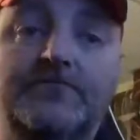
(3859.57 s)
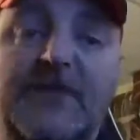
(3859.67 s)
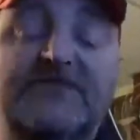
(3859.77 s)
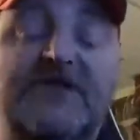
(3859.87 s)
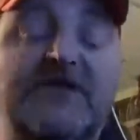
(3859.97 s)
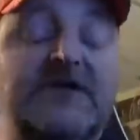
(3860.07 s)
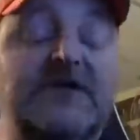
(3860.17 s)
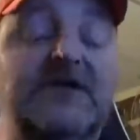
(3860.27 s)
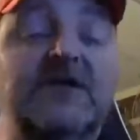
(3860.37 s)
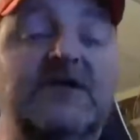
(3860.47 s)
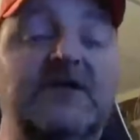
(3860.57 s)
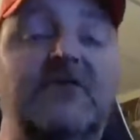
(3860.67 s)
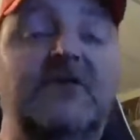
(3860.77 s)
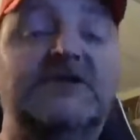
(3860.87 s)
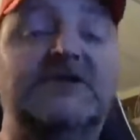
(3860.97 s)
That's like
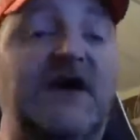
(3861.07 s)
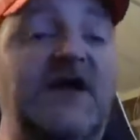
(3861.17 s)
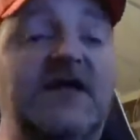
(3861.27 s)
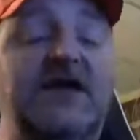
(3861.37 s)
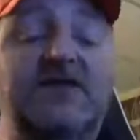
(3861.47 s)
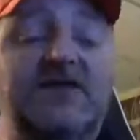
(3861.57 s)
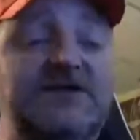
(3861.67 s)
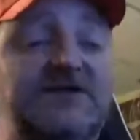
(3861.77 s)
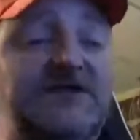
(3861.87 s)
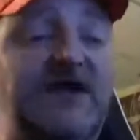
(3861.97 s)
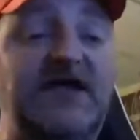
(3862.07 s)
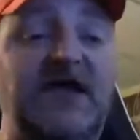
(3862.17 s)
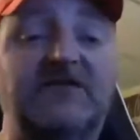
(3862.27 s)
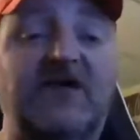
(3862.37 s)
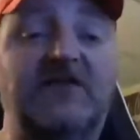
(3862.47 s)
Wiki's got hellacious
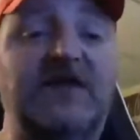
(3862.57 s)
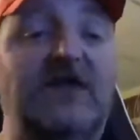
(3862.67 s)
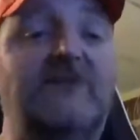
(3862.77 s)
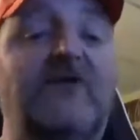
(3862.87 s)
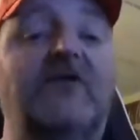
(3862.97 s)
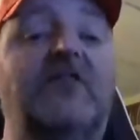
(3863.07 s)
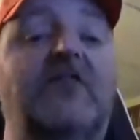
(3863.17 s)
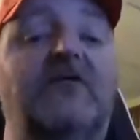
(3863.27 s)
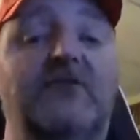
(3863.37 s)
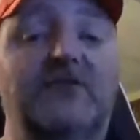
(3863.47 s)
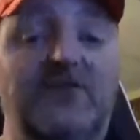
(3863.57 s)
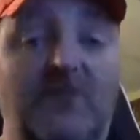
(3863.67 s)
diecast cars that I've fallen in love with, the